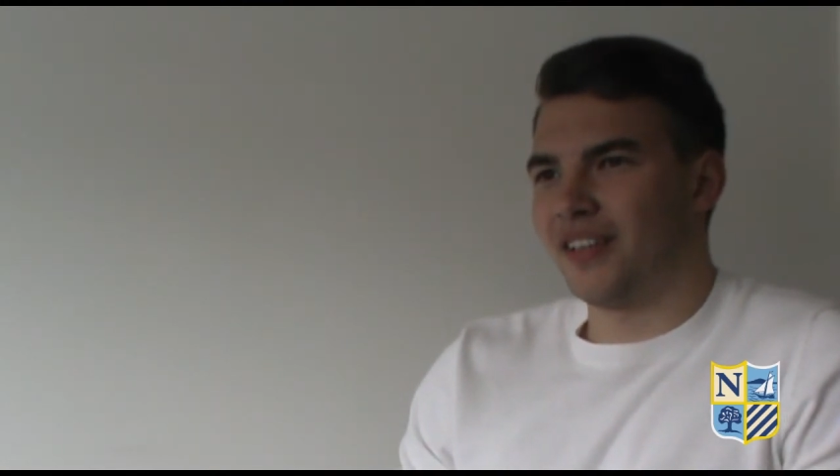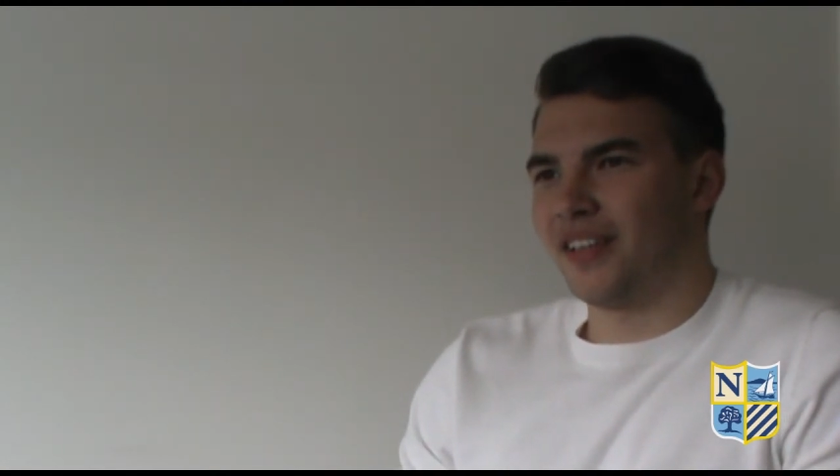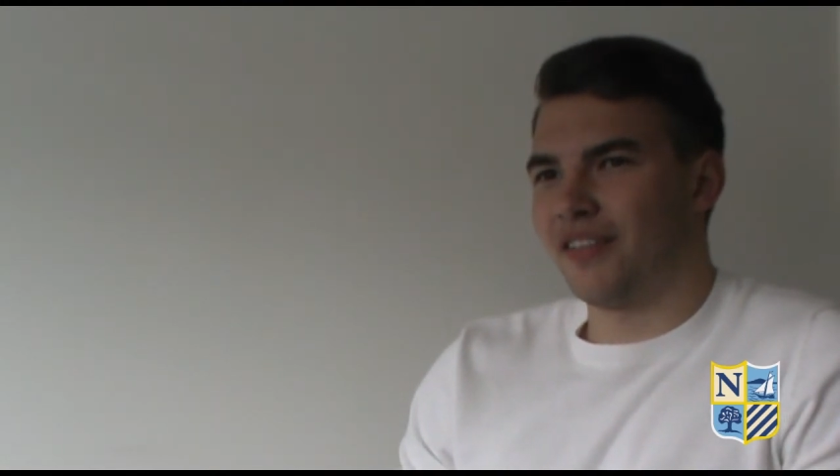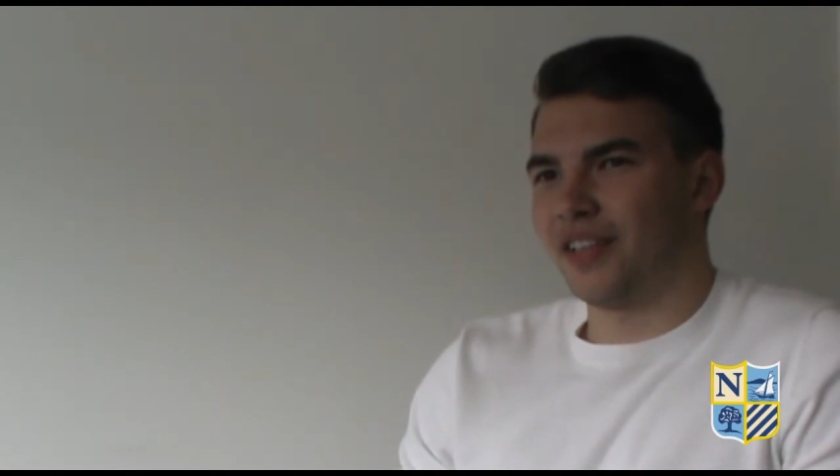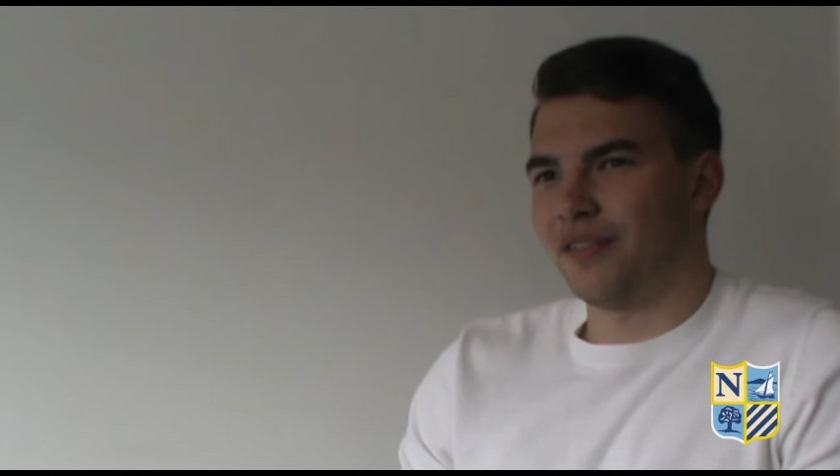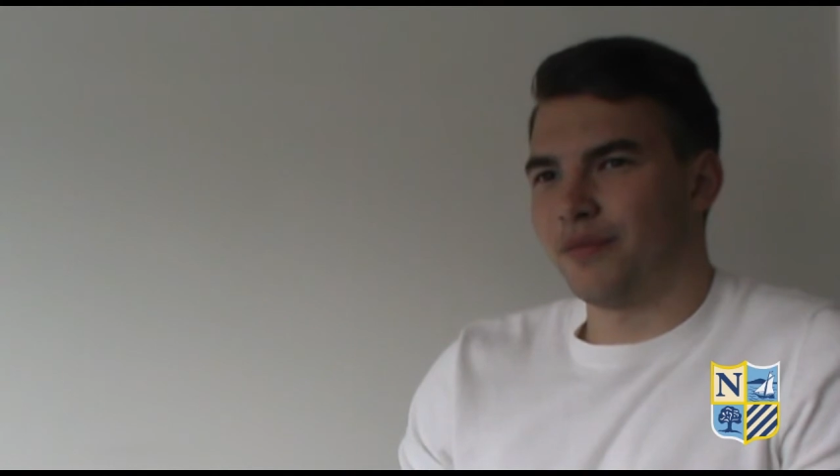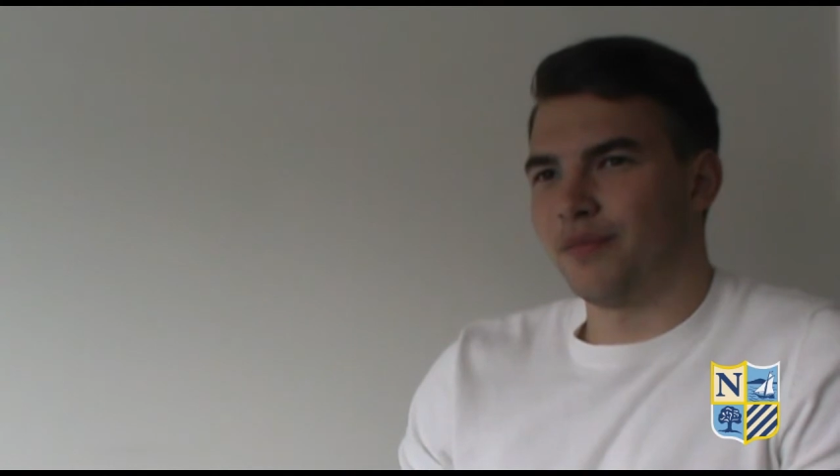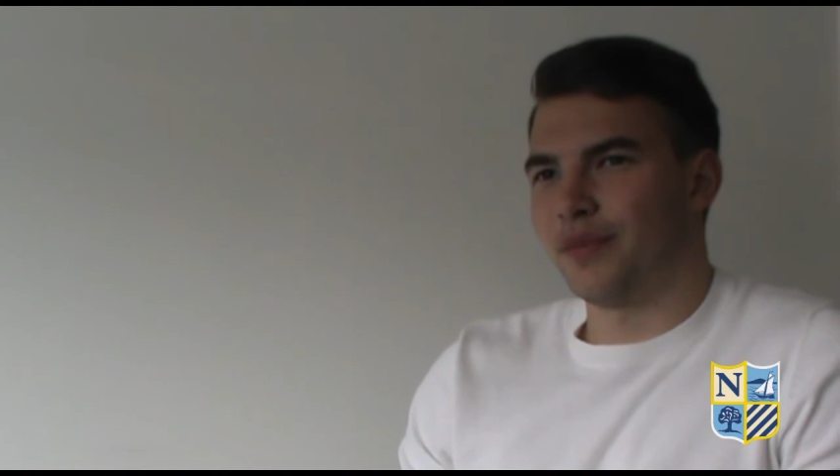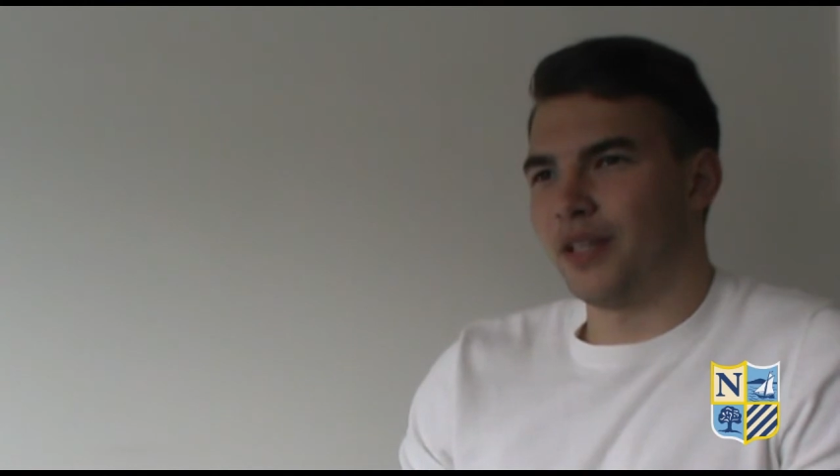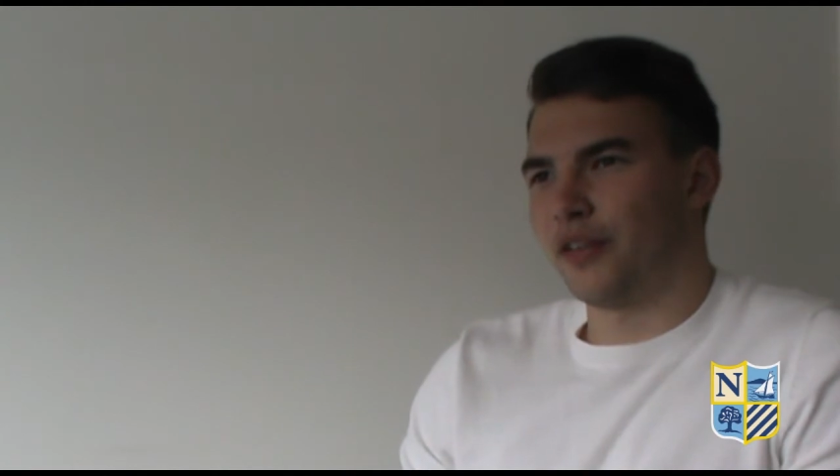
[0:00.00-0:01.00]
having an
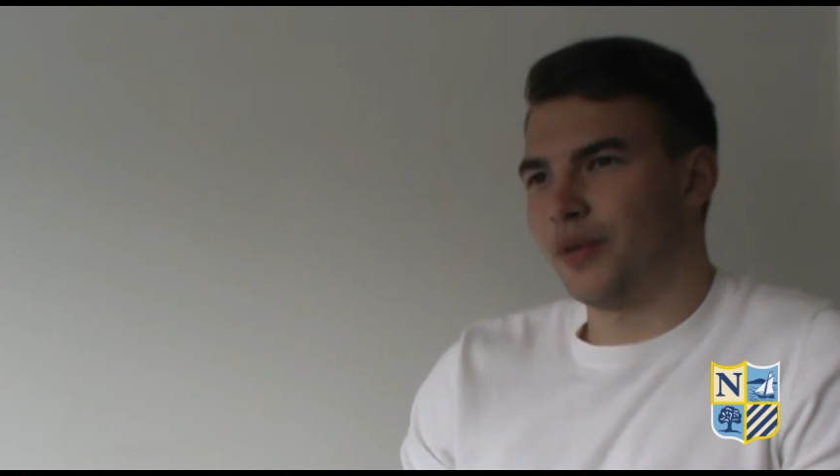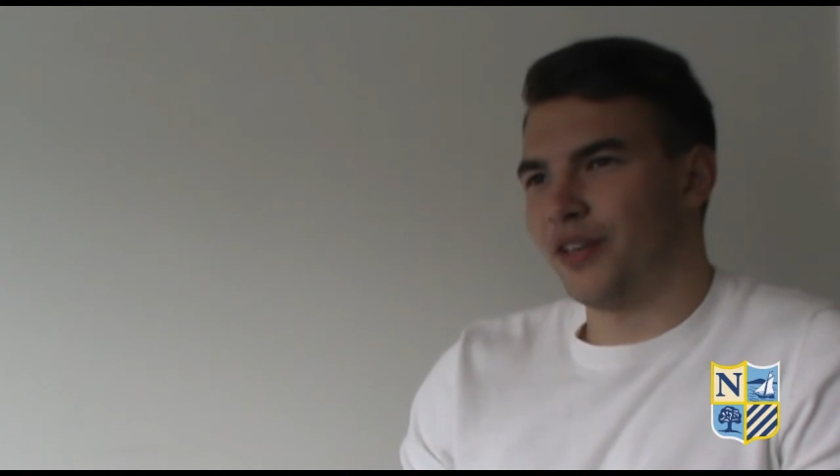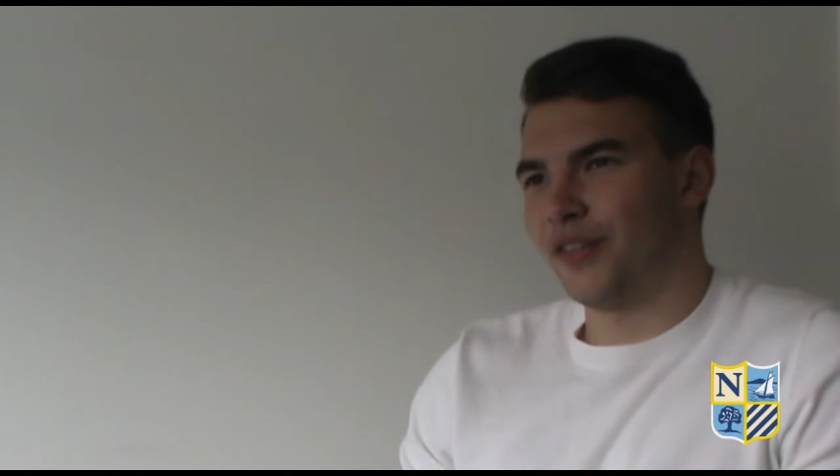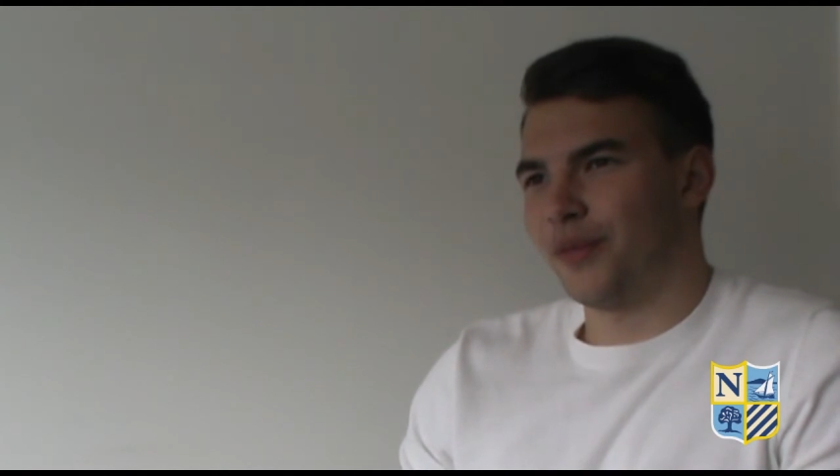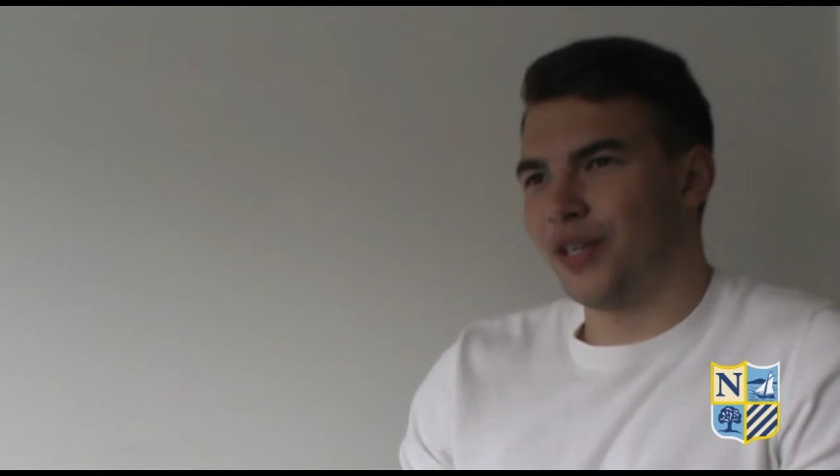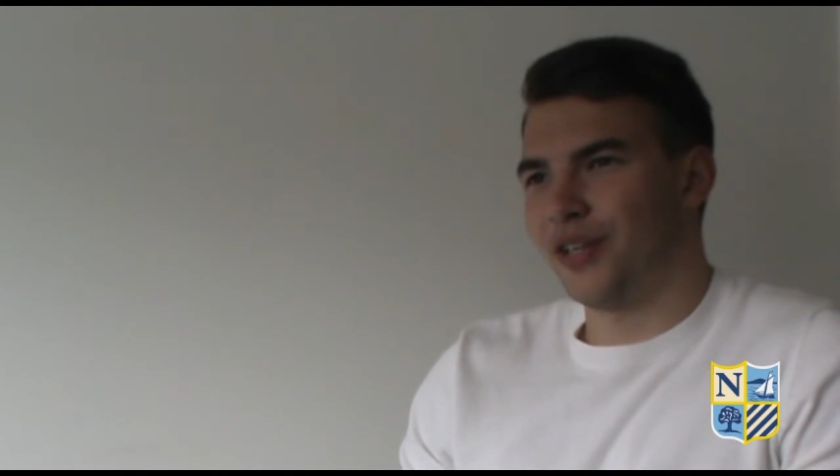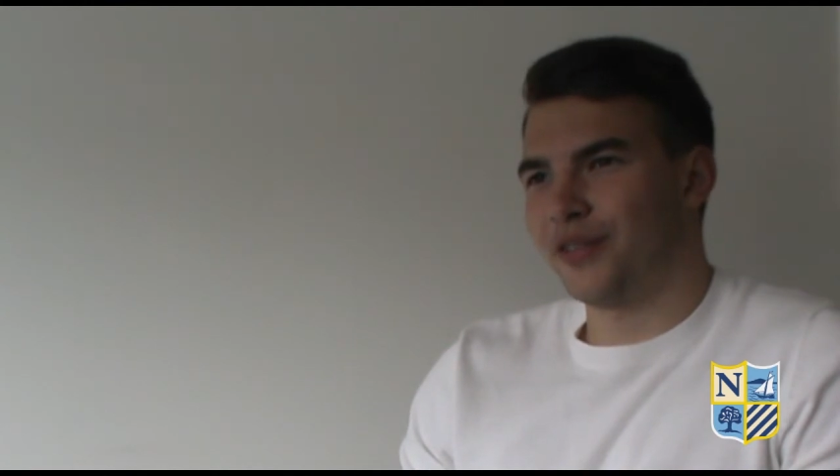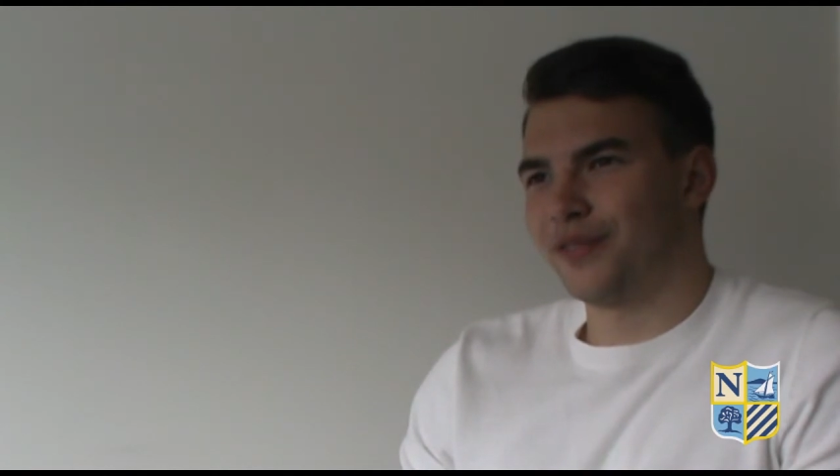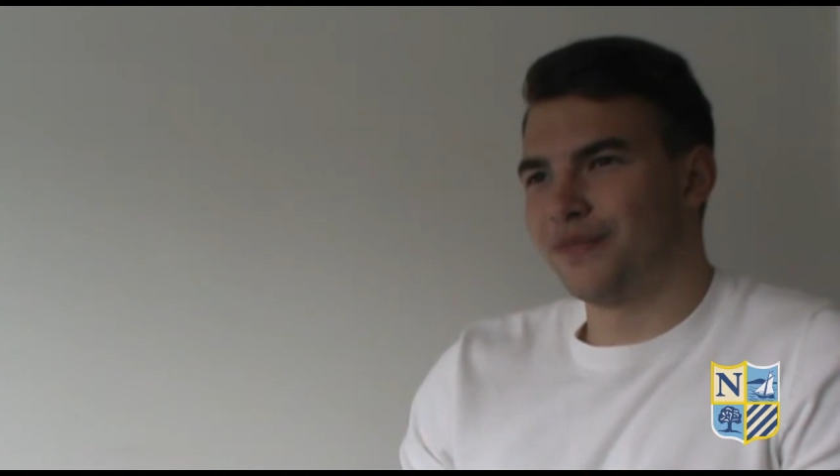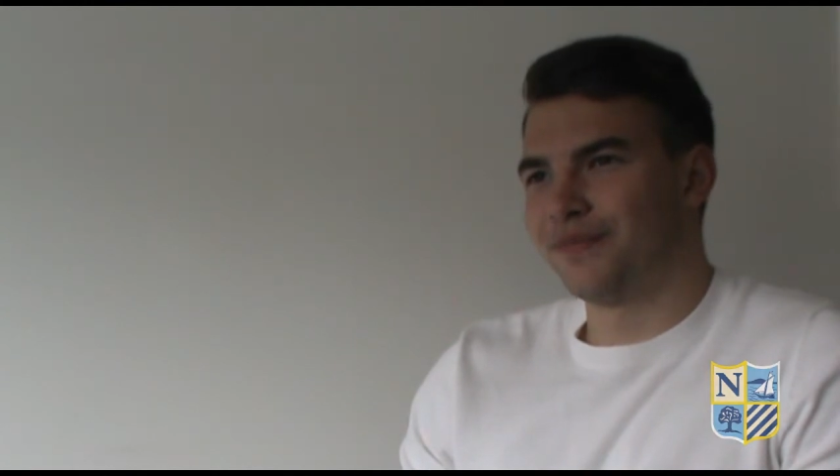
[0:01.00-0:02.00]
experience on my
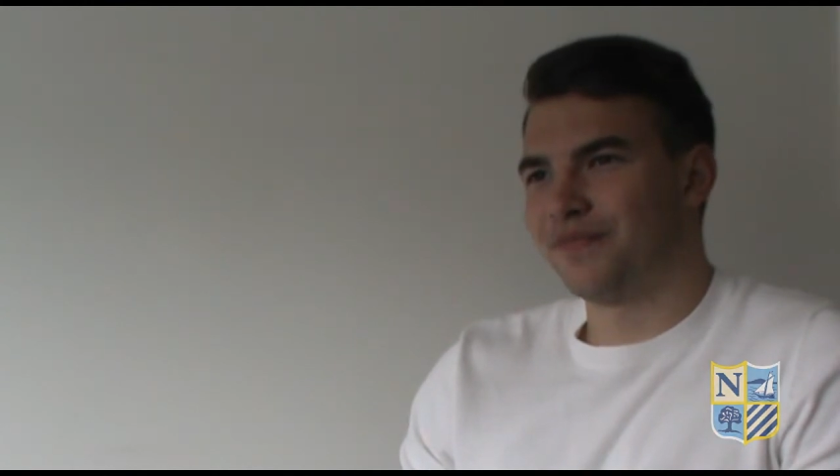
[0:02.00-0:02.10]
own.